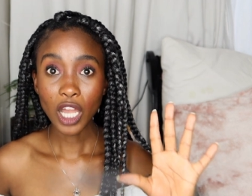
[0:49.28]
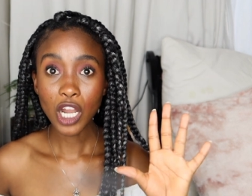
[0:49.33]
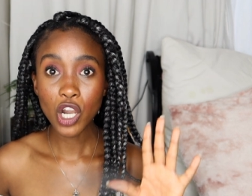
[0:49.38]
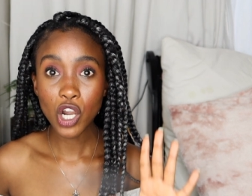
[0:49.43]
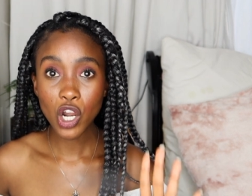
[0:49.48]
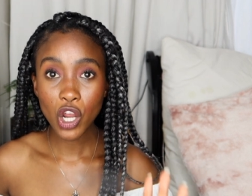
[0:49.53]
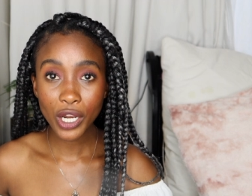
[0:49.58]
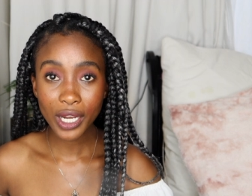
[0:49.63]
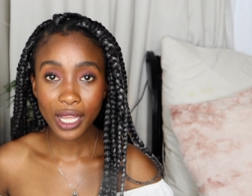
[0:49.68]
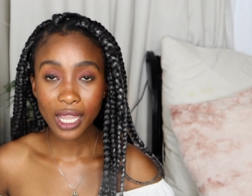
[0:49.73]

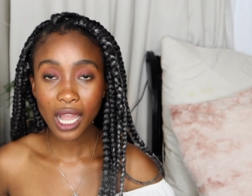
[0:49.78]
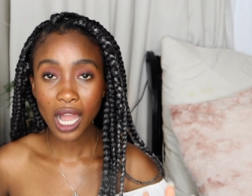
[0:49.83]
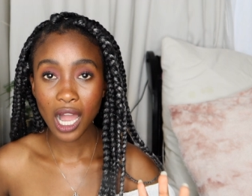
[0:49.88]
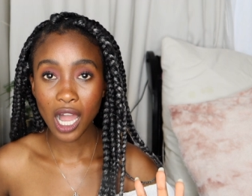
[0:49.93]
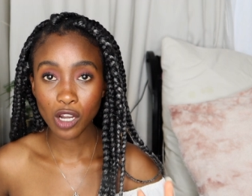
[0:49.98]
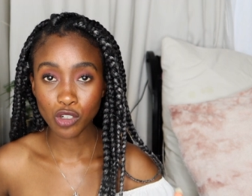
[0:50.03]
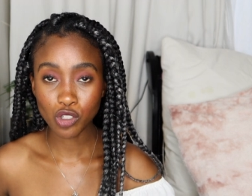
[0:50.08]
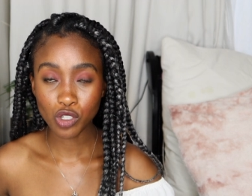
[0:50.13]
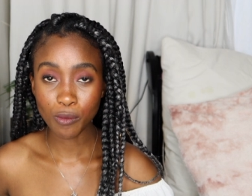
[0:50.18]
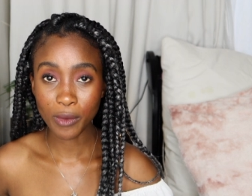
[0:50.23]
Learning
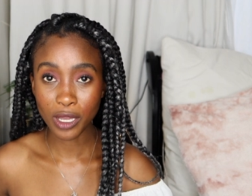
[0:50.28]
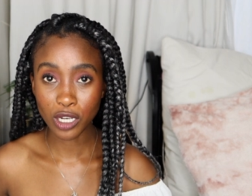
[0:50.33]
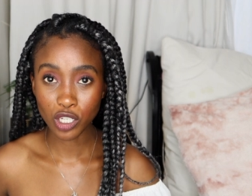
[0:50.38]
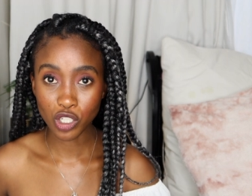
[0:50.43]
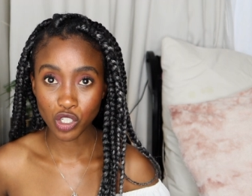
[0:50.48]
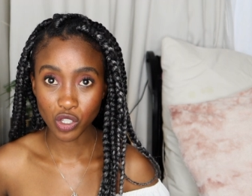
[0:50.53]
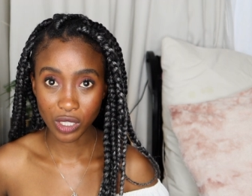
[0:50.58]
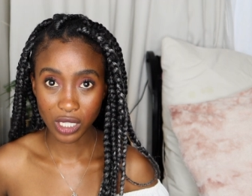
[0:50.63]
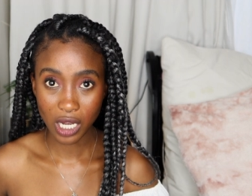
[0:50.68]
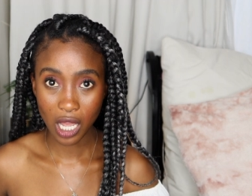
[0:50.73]
how to
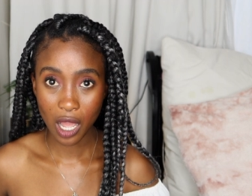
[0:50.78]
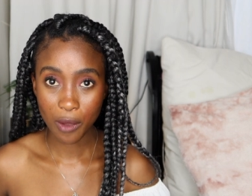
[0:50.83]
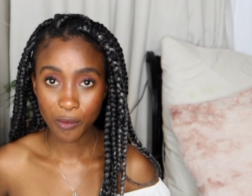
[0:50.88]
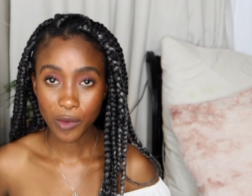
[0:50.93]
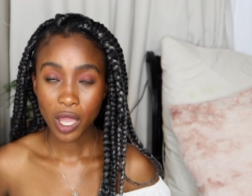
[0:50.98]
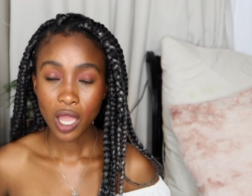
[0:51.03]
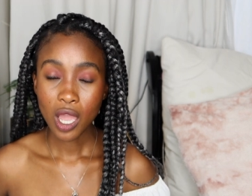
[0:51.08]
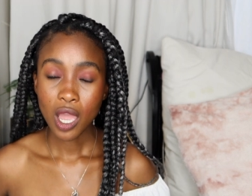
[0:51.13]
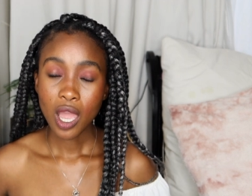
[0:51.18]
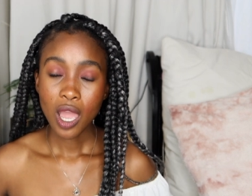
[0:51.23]
manage your time.
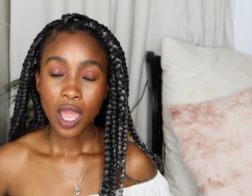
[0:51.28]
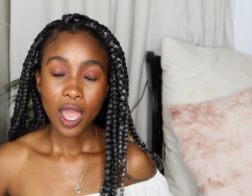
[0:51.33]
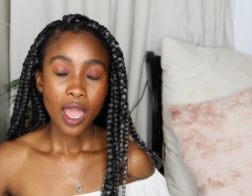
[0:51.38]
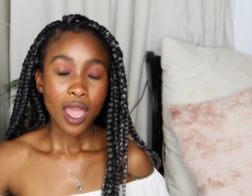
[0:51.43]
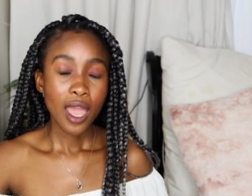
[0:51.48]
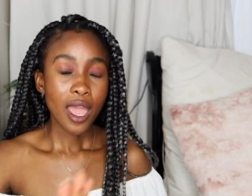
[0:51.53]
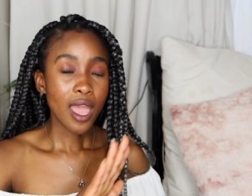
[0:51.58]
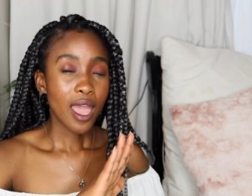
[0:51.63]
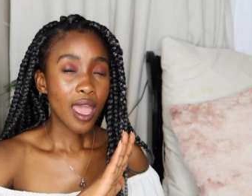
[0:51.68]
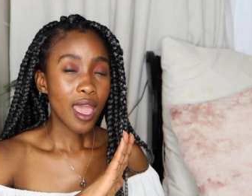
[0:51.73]

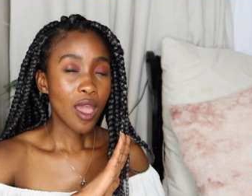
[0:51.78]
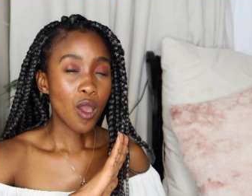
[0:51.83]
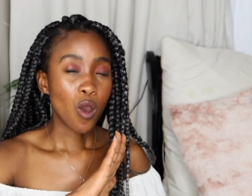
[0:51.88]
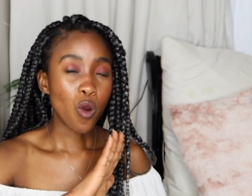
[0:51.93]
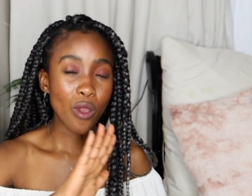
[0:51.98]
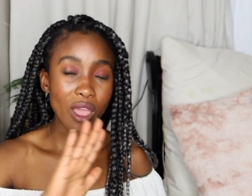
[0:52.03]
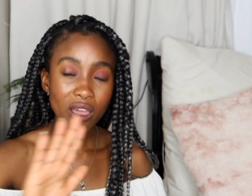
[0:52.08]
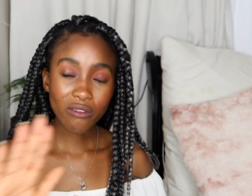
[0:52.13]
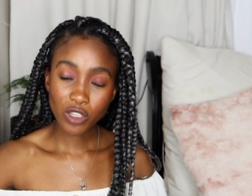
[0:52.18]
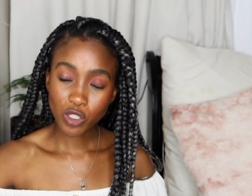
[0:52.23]

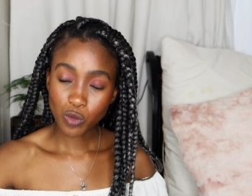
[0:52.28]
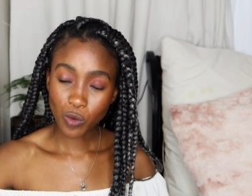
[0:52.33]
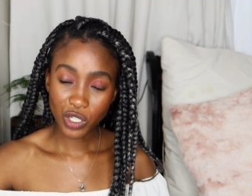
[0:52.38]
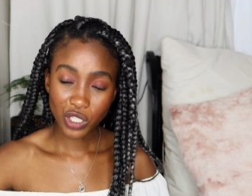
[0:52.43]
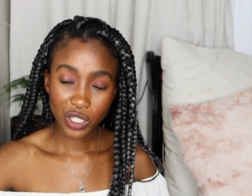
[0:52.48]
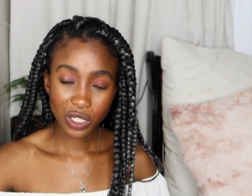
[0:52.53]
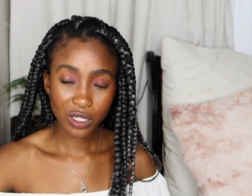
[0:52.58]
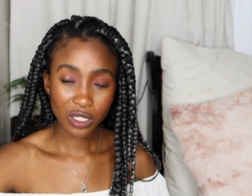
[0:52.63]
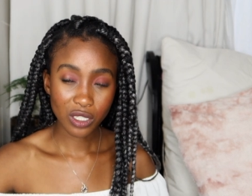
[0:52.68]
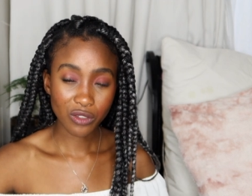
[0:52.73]
Whoever's
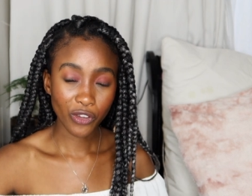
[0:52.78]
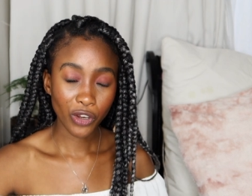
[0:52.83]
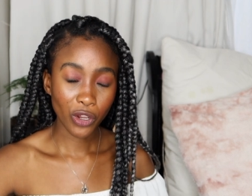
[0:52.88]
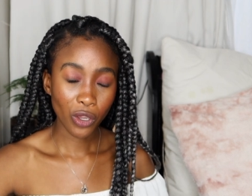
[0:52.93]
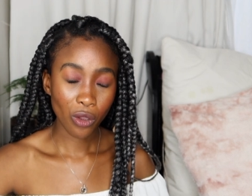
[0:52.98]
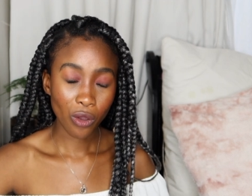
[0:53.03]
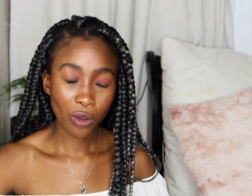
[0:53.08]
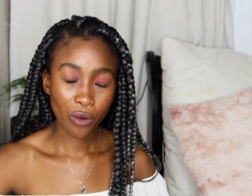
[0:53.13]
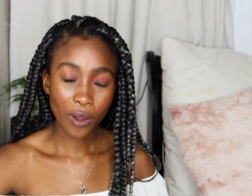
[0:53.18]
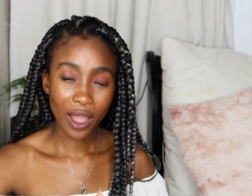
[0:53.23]
watching this
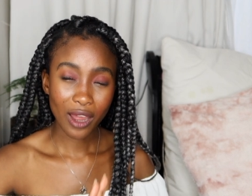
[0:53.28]
video,